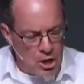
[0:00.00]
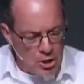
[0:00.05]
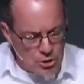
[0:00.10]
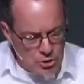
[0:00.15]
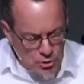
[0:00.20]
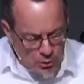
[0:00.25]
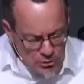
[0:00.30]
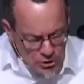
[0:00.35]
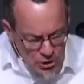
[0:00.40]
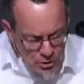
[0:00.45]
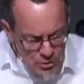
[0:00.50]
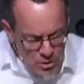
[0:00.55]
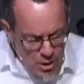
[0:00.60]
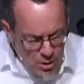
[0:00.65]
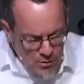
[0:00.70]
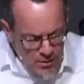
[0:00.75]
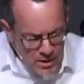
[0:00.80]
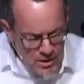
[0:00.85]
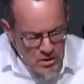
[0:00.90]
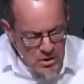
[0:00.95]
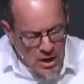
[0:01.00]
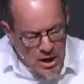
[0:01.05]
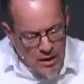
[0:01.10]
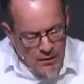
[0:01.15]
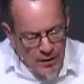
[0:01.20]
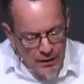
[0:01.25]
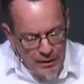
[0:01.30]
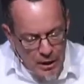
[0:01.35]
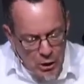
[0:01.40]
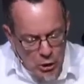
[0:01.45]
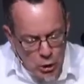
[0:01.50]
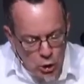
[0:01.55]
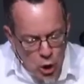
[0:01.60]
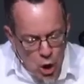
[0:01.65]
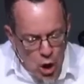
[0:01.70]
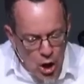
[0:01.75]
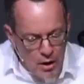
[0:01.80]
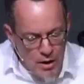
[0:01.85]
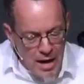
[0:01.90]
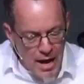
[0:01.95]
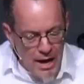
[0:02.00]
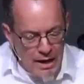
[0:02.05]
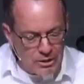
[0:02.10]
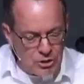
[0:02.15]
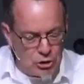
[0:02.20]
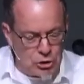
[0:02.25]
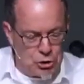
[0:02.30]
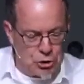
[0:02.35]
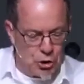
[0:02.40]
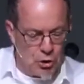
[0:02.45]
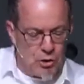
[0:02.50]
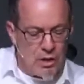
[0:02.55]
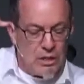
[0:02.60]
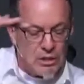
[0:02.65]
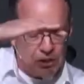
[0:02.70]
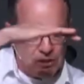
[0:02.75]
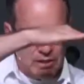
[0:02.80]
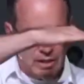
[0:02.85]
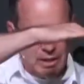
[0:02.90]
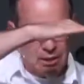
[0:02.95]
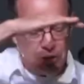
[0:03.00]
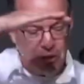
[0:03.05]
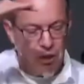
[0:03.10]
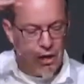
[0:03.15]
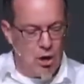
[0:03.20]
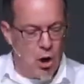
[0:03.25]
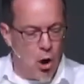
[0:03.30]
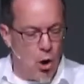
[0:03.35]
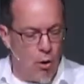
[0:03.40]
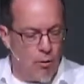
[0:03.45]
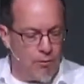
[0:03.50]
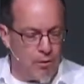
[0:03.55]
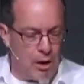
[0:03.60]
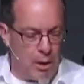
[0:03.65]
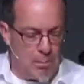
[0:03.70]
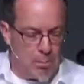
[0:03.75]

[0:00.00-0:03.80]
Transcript: Don't you know this? That the law has jurisdiction over a